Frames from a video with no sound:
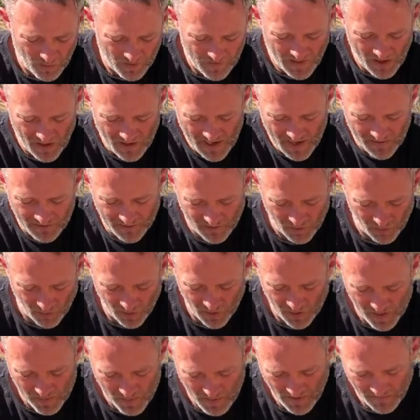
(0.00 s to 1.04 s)
without having to
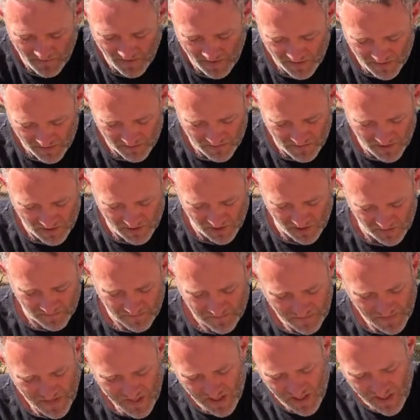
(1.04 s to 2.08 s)
worry about that division.
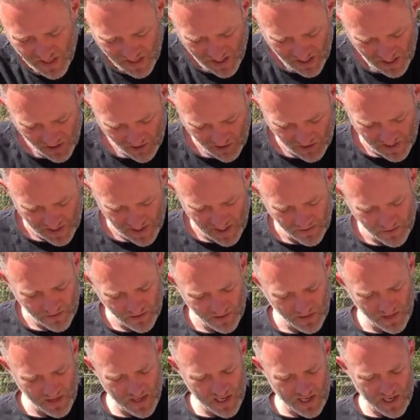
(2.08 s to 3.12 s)
Okay,
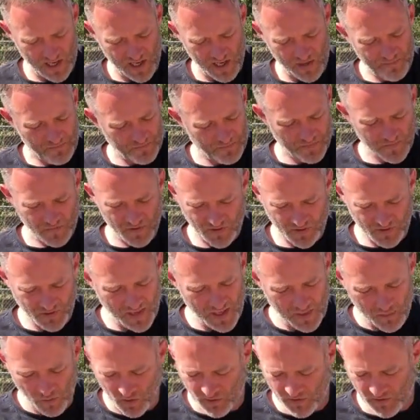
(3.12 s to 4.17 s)
so there,
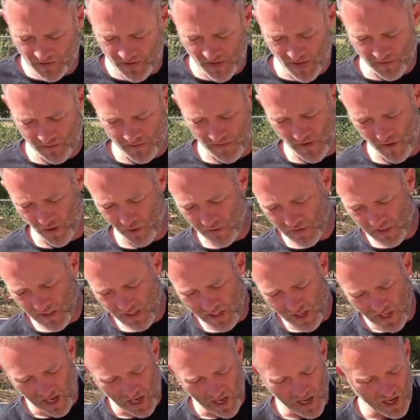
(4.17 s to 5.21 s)
same old stuff though.
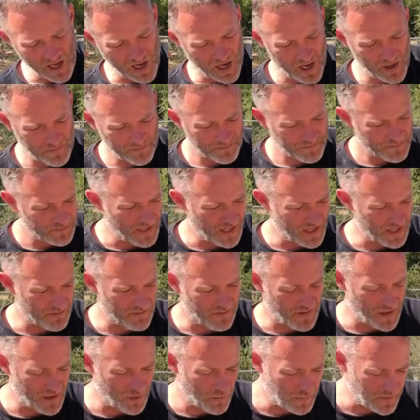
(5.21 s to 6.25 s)
And if
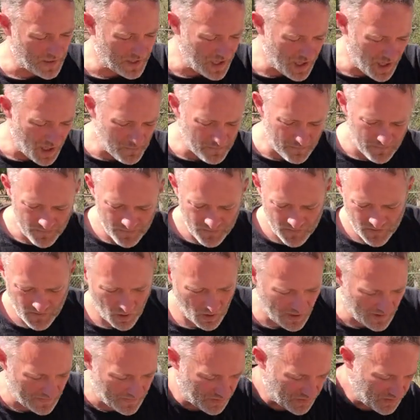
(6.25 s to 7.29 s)
I open it up, it's
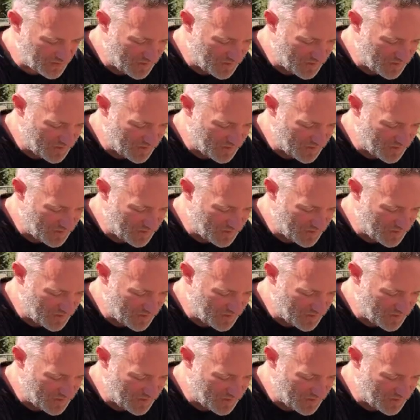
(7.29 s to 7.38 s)
all got the